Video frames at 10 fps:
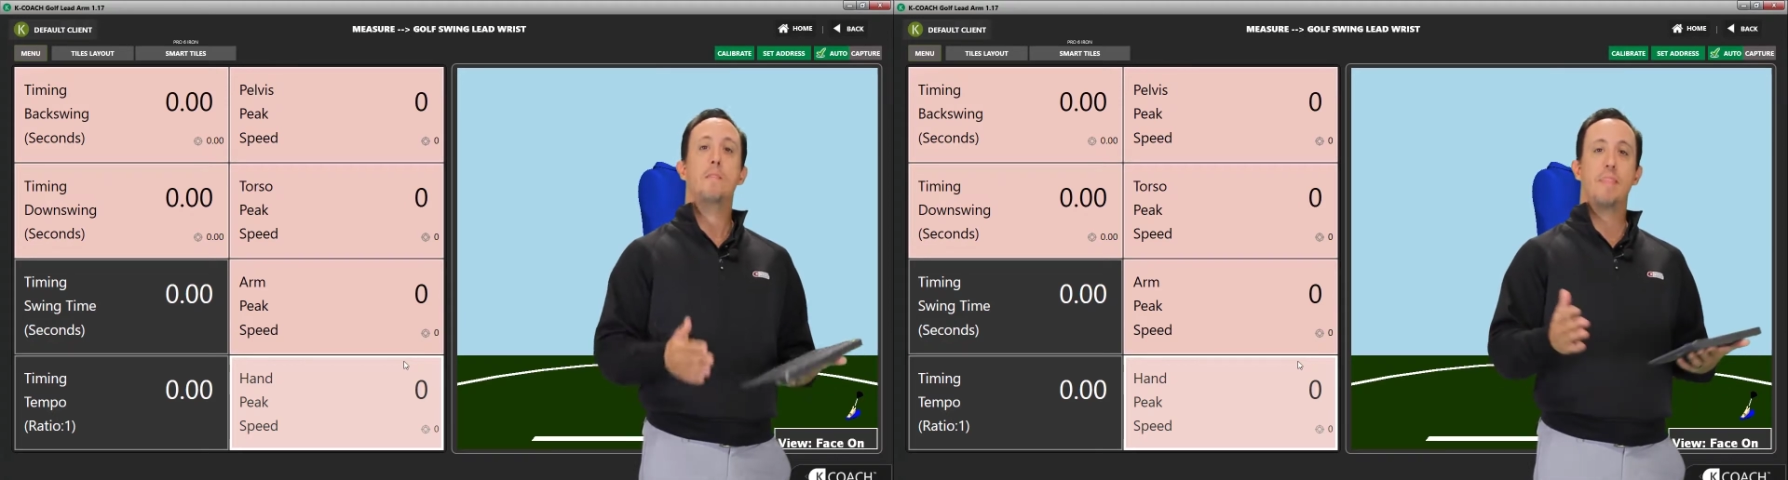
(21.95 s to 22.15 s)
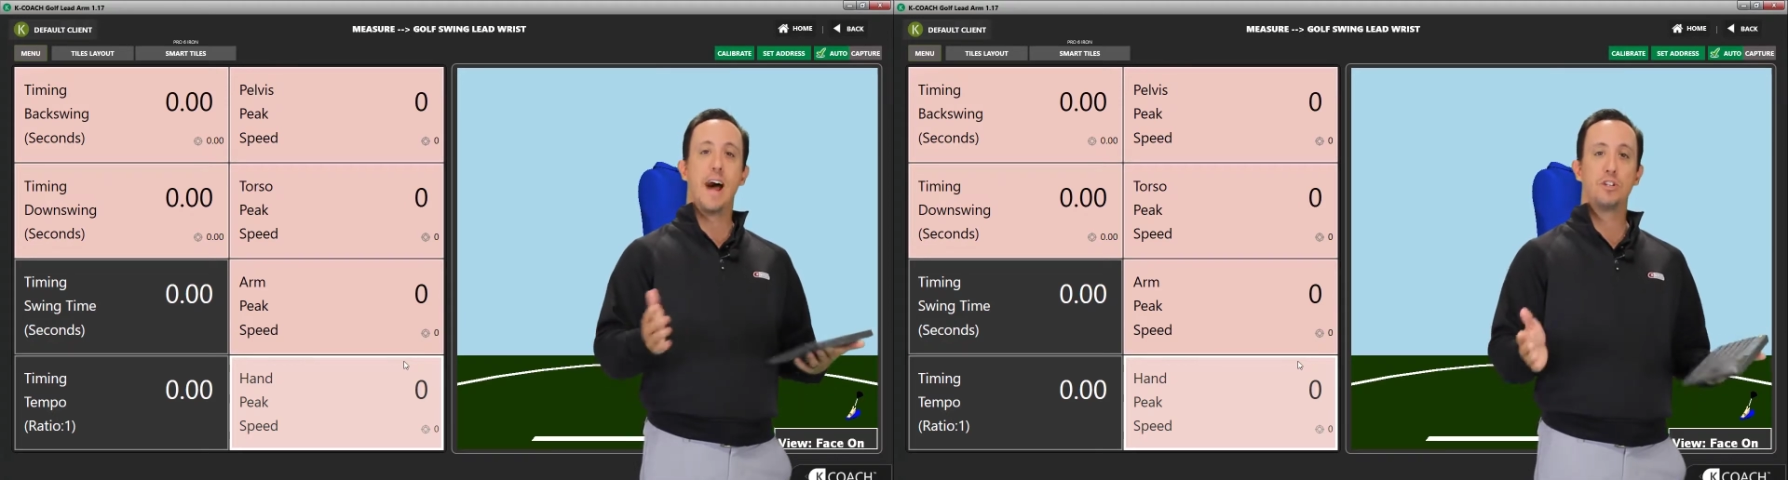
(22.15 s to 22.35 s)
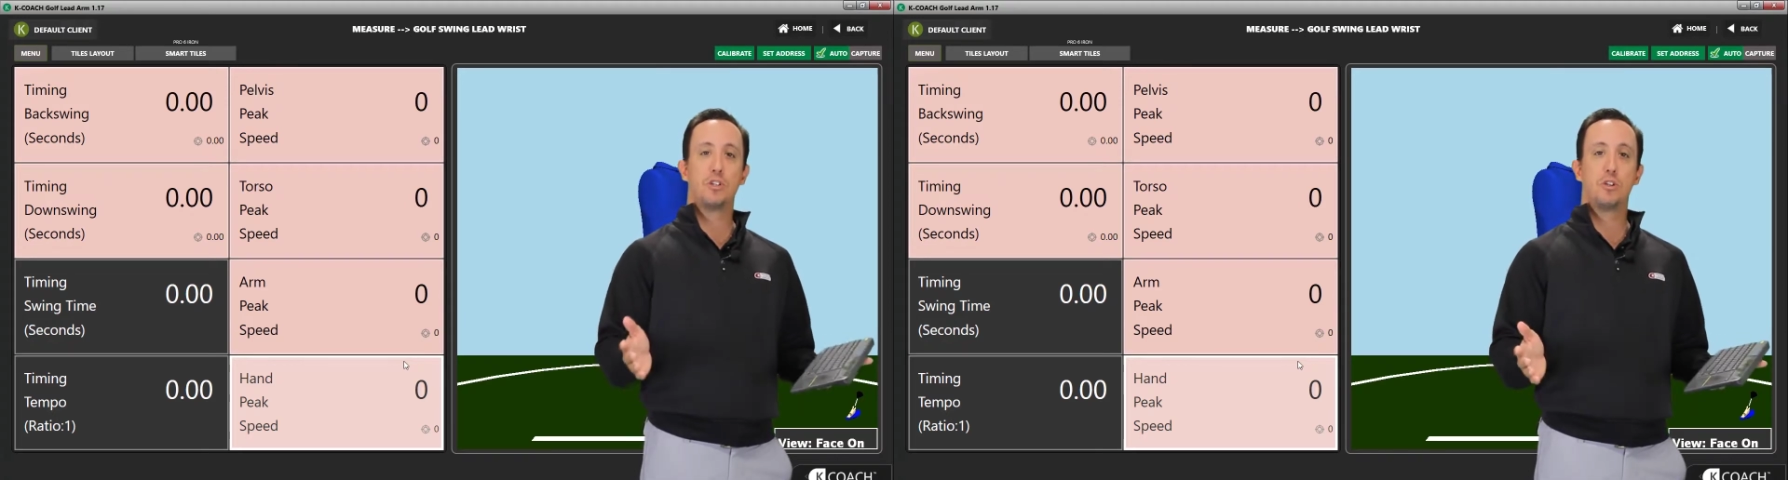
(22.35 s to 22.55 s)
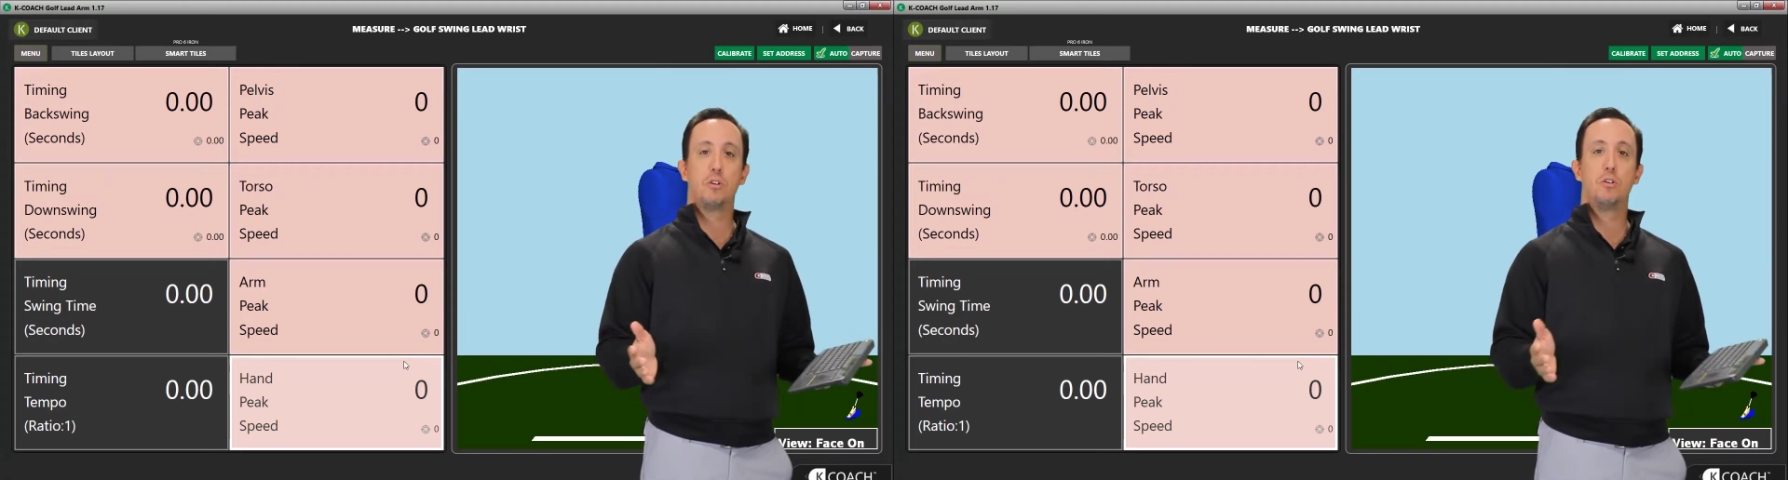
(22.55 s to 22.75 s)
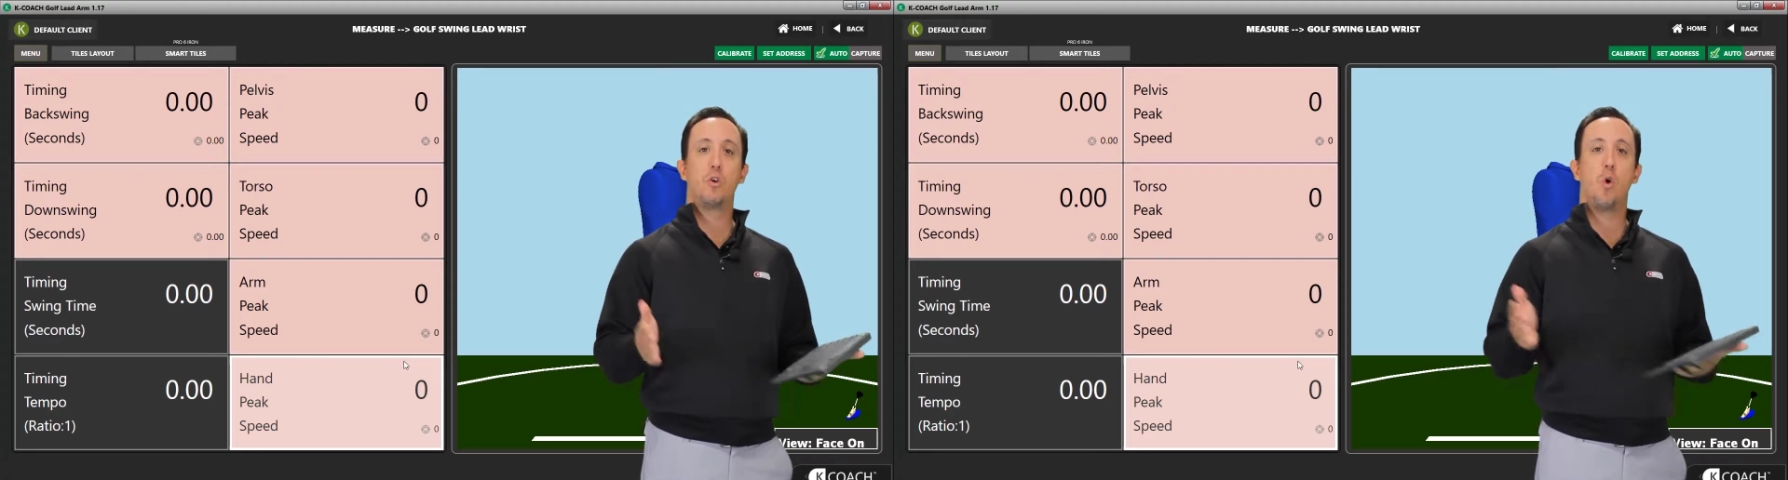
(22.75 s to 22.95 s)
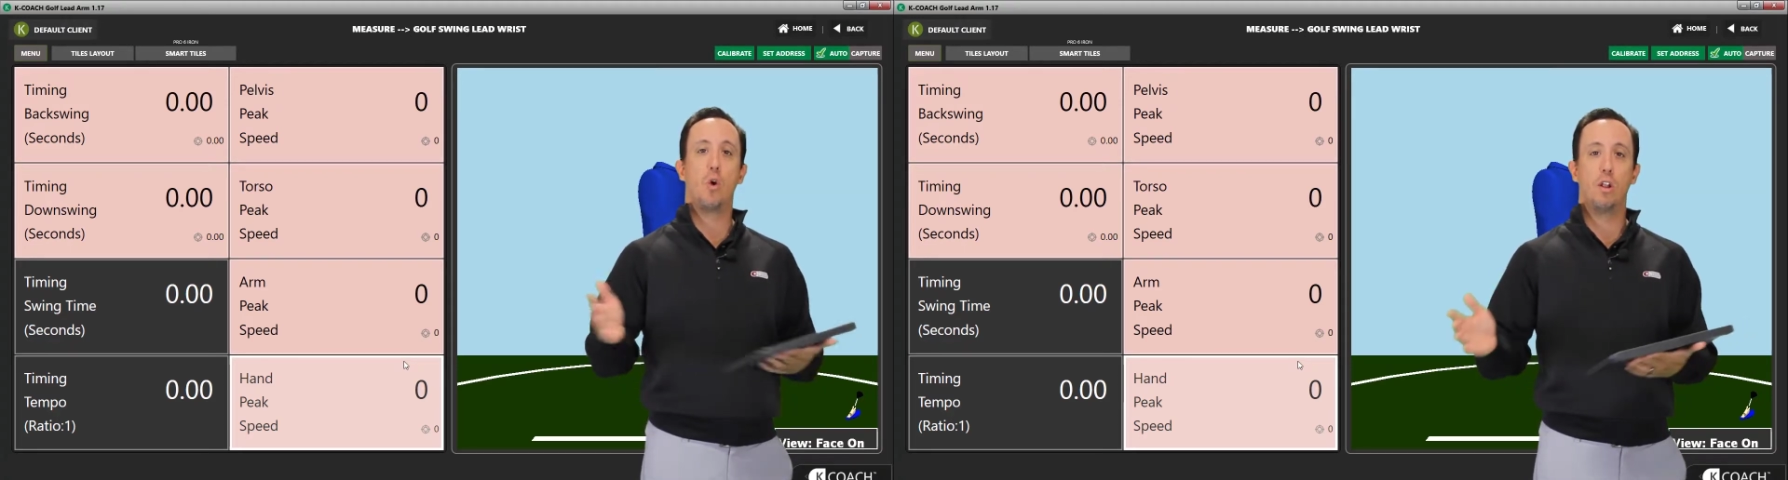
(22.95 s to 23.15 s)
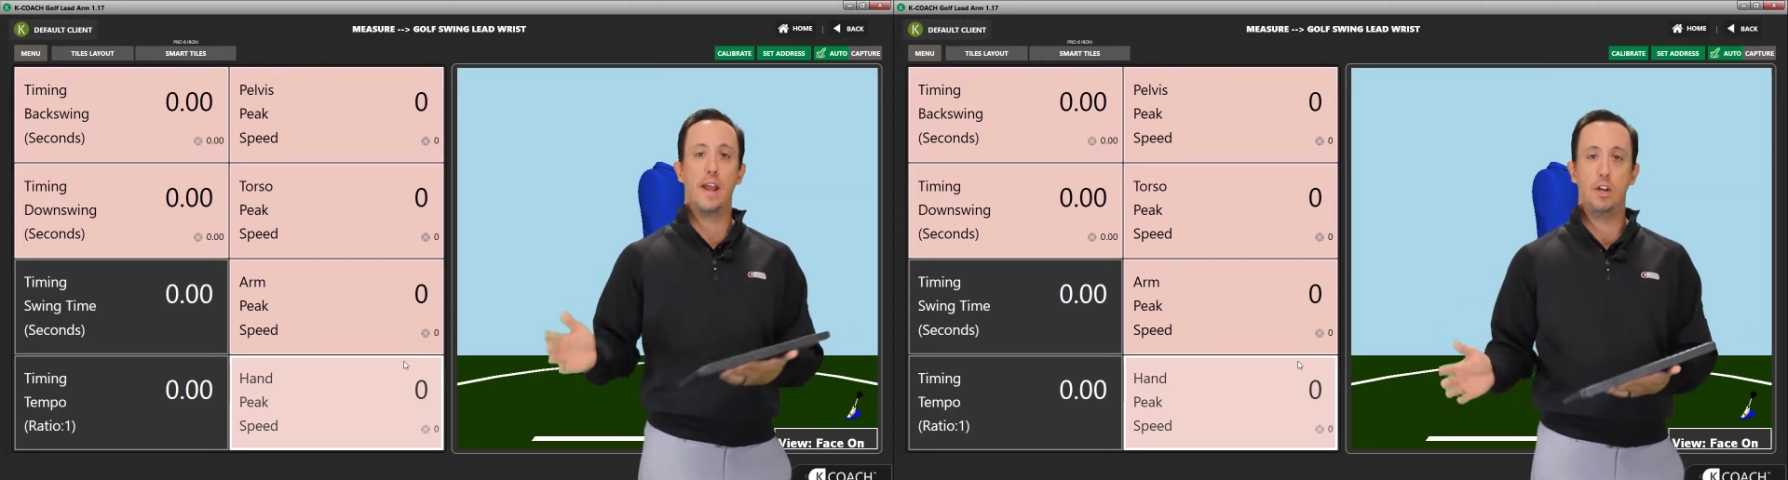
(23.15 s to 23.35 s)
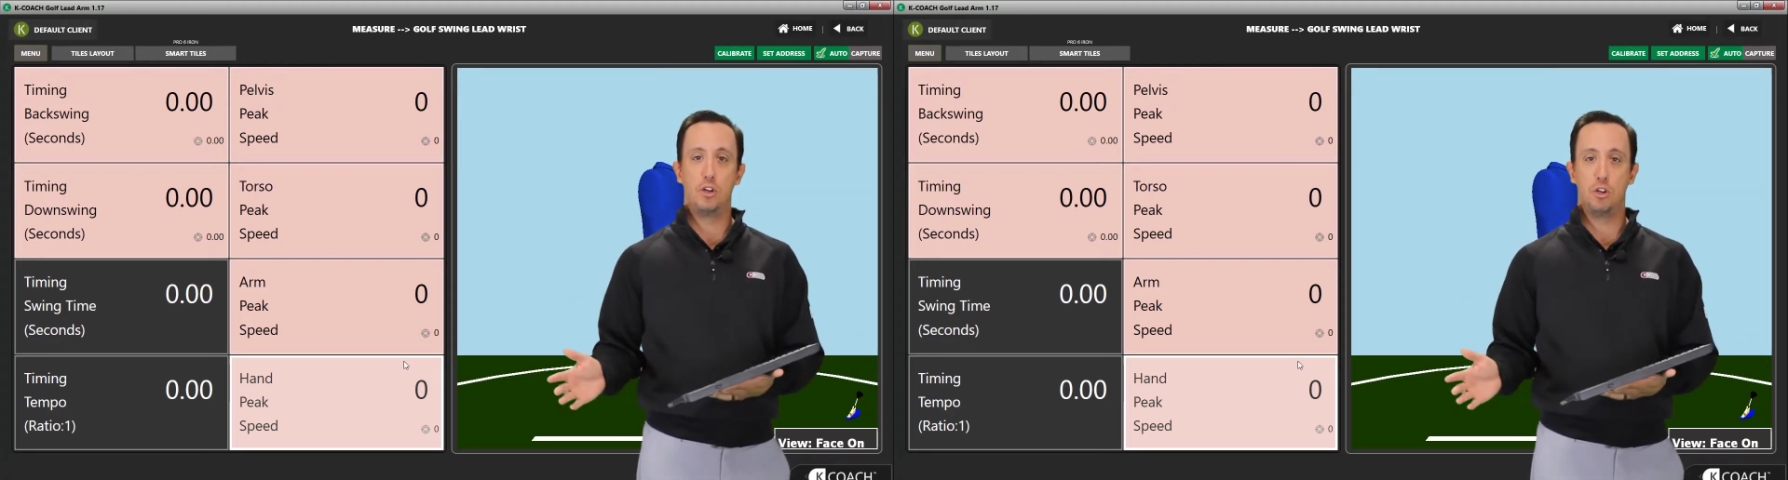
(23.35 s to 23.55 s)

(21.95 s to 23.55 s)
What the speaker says: that's to correlate